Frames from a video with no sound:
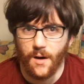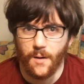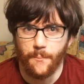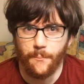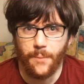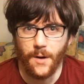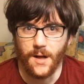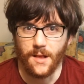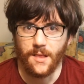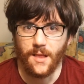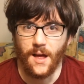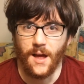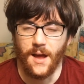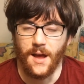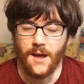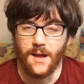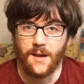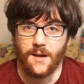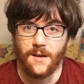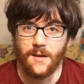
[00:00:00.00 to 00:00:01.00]
But
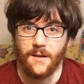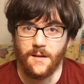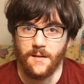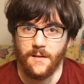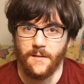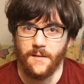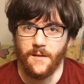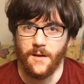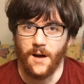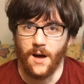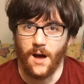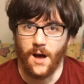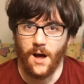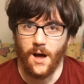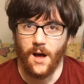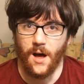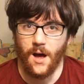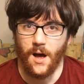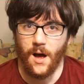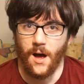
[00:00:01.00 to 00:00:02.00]
like,
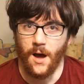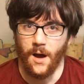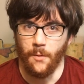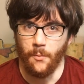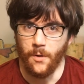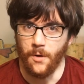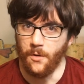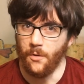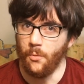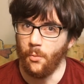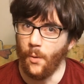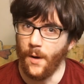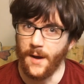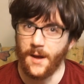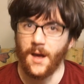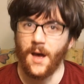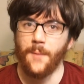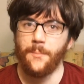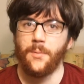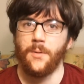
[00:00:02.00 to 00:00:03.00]
I will
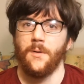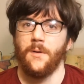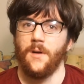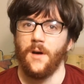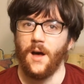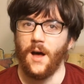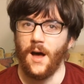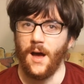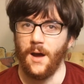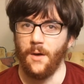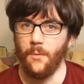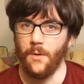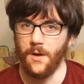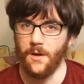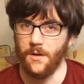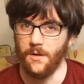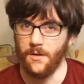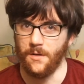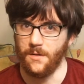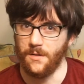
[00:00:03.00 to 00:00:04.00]
wake up, I
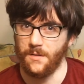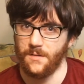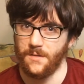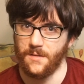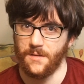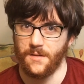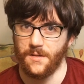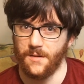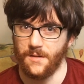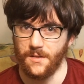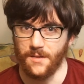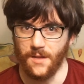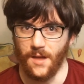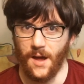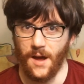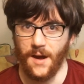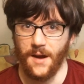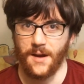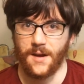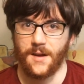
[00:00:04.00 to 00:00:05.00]
will
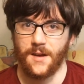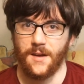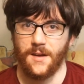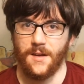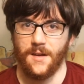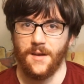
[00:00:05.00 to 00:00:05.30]
like